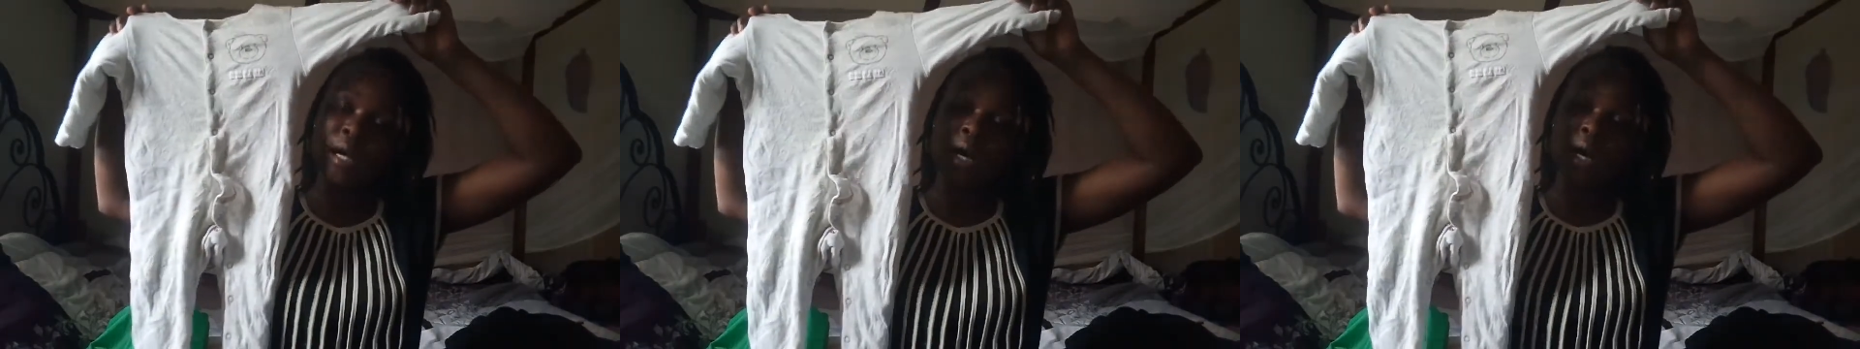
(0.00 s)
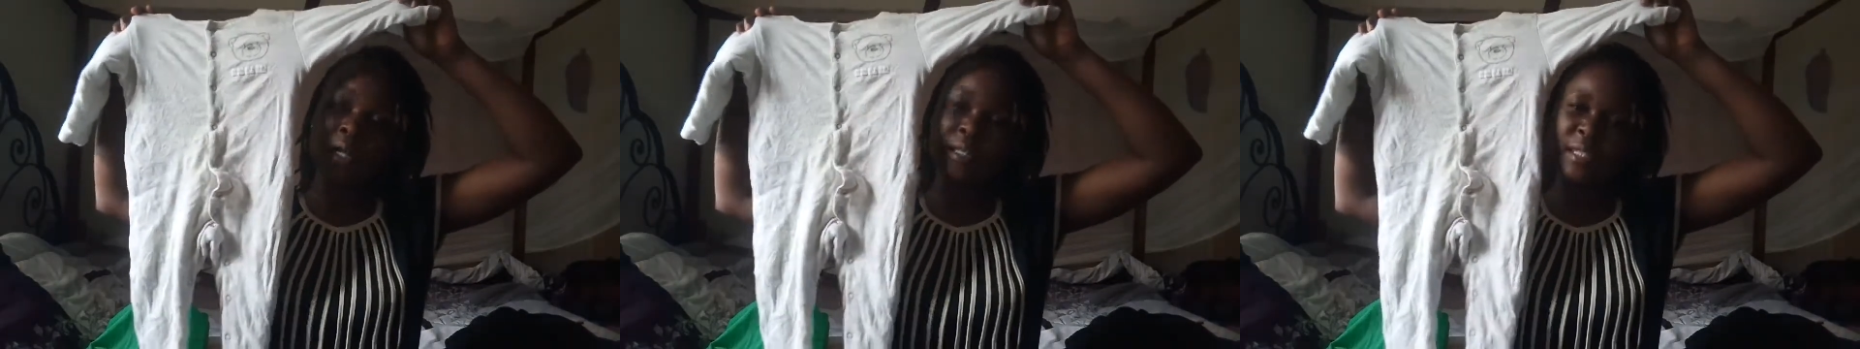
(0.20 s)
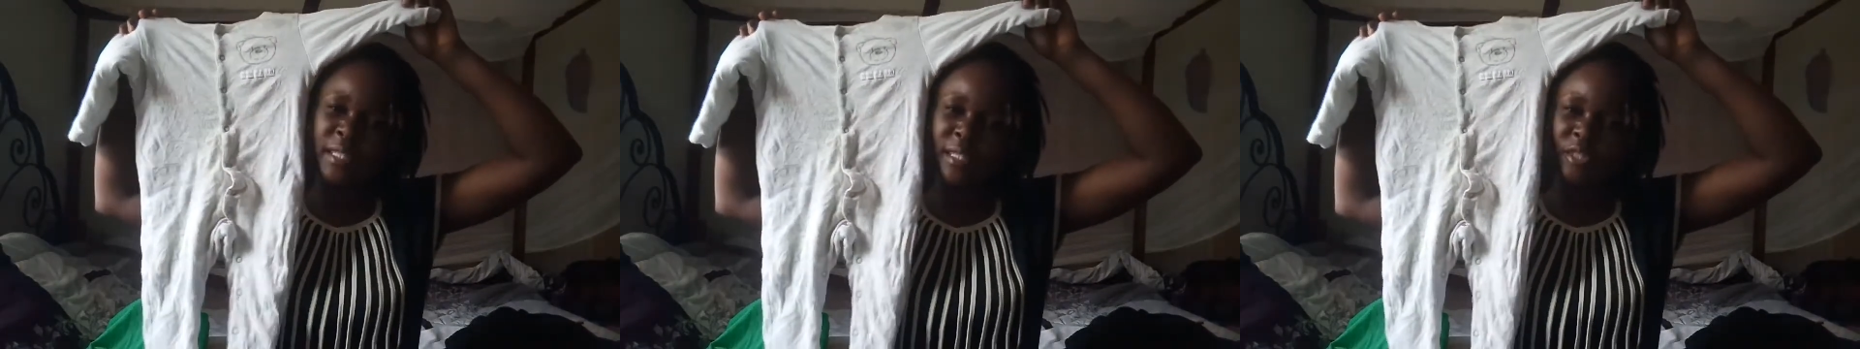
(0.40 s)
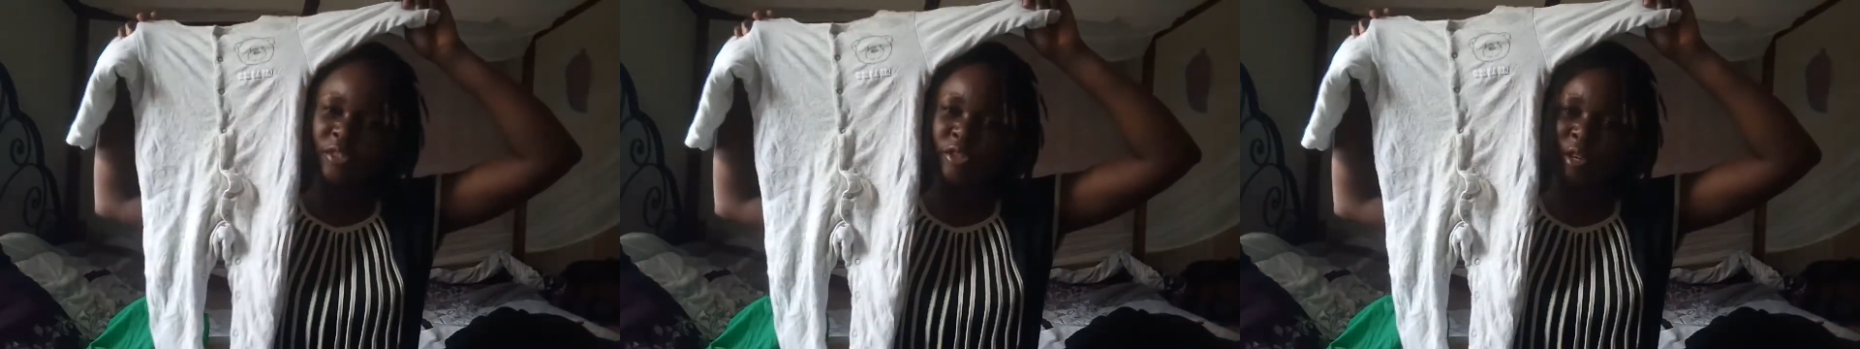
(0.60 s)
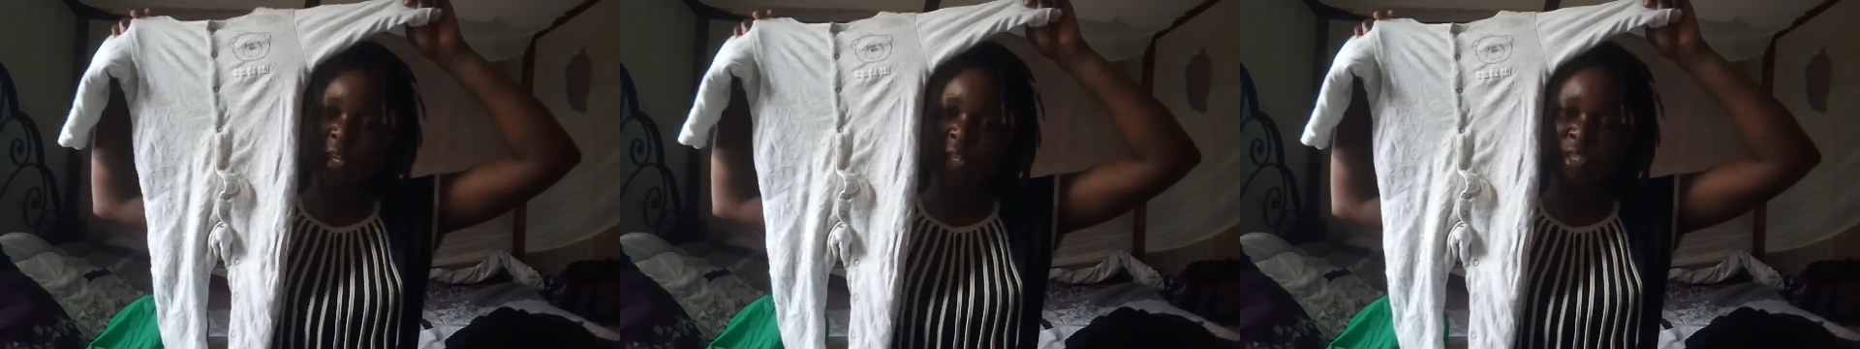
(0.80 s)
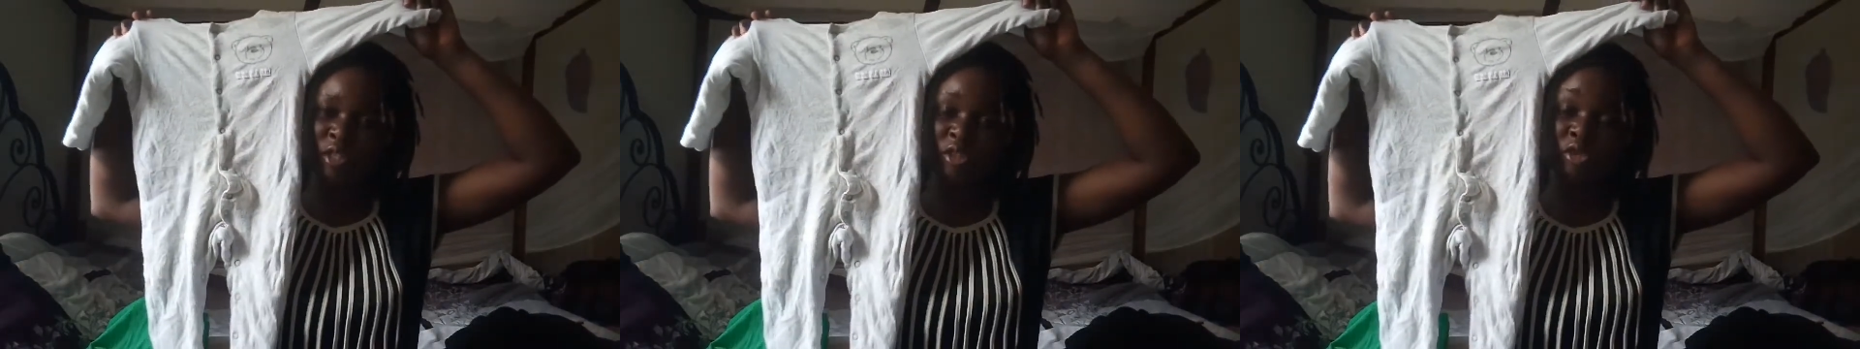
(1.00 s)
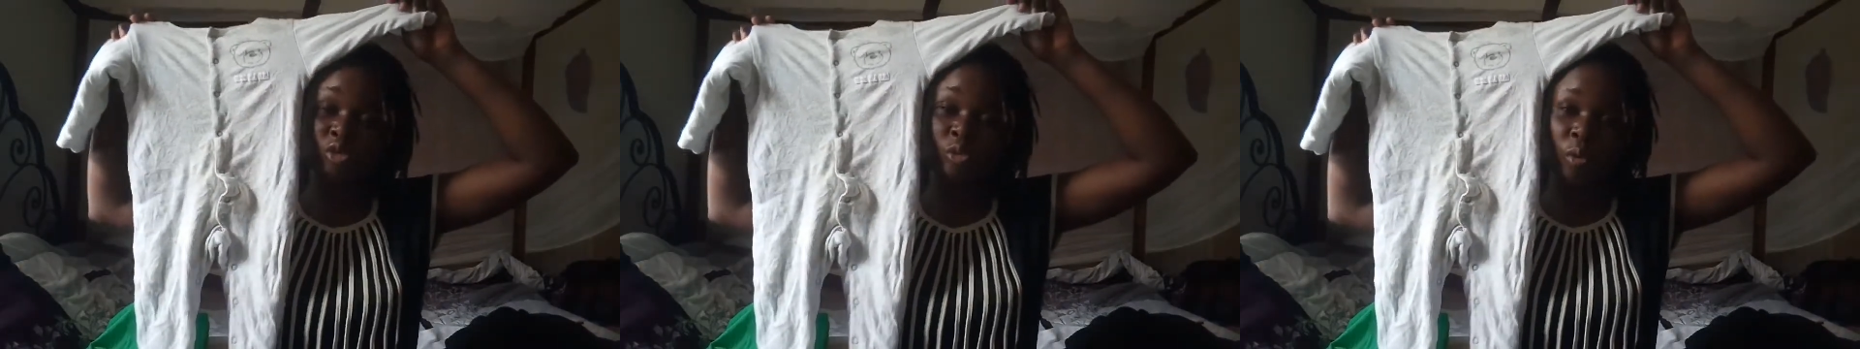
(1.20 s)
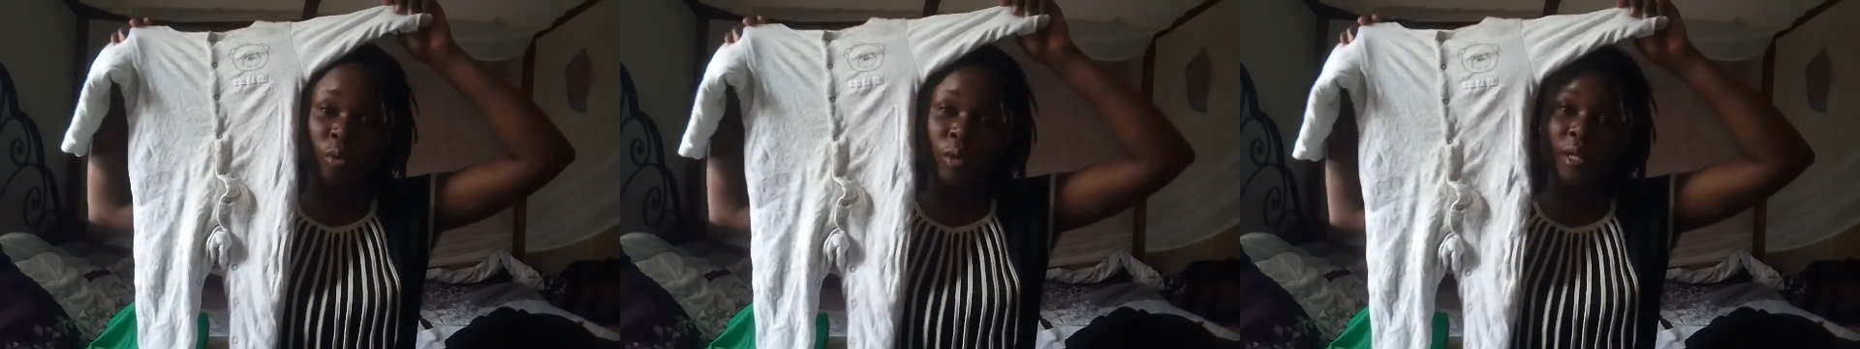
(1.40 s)
I'll just try and
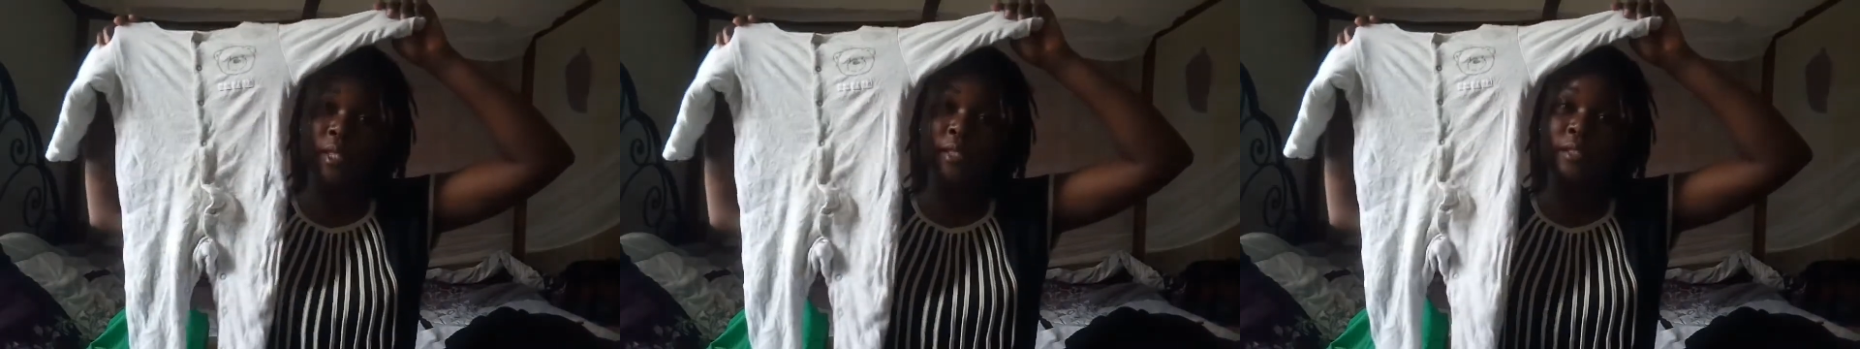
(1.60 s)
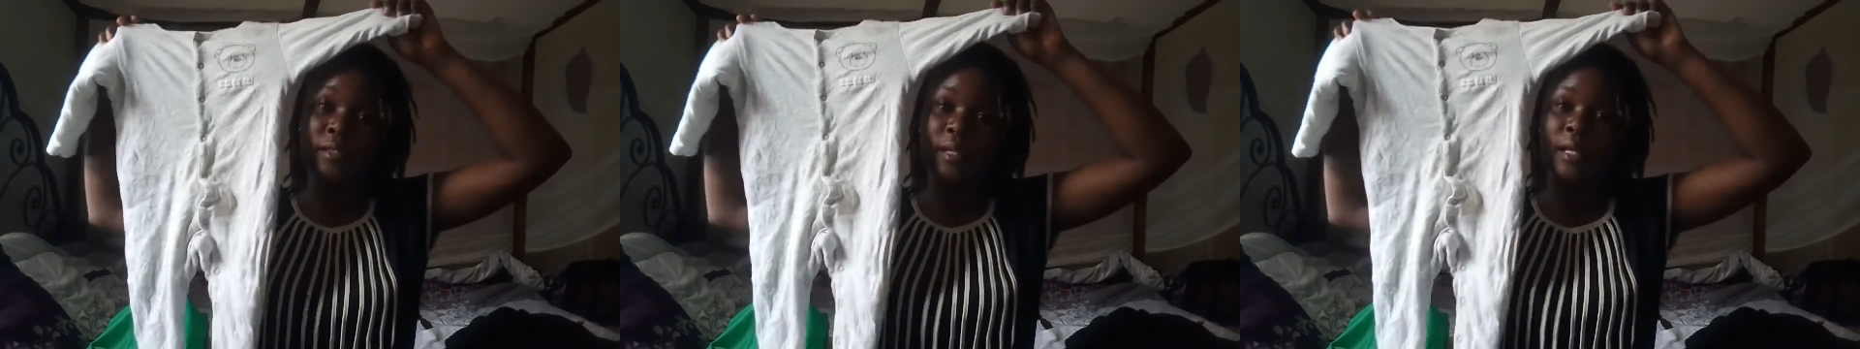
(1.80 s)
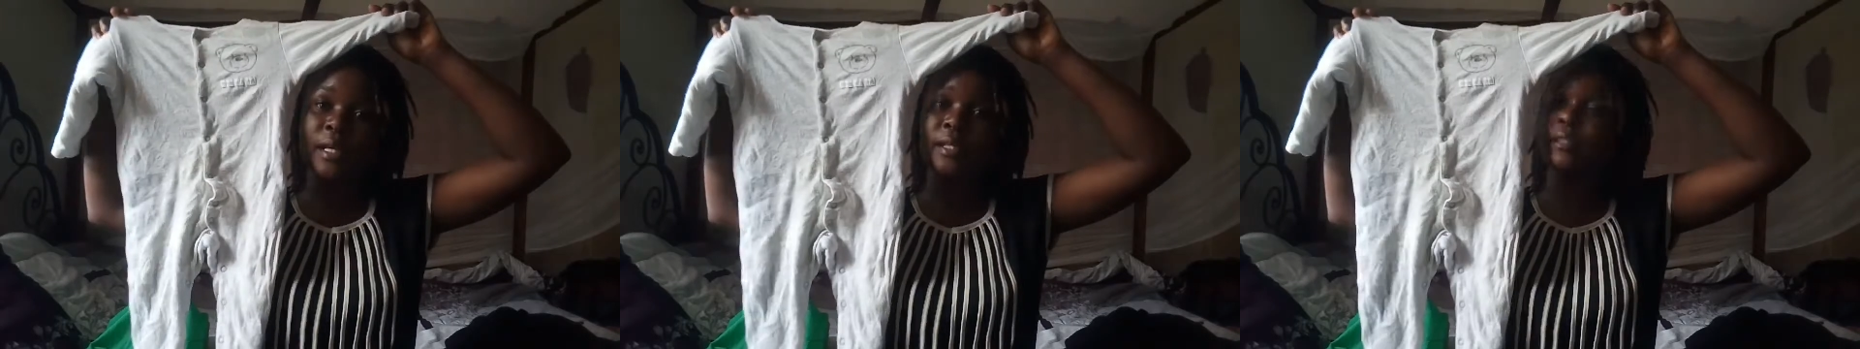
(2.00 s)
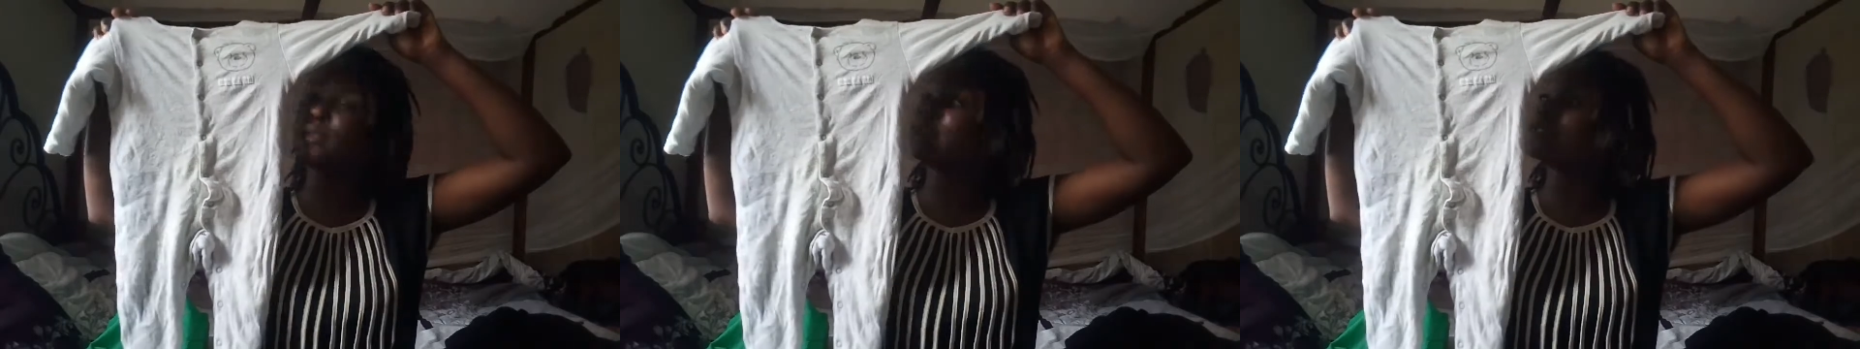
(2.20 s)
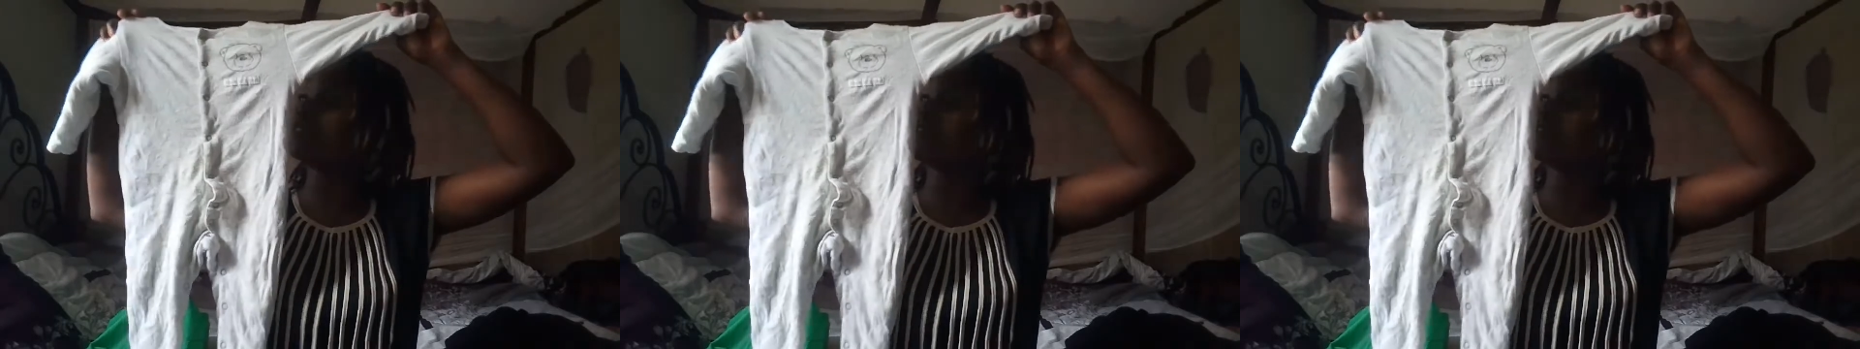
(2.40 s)
soak it and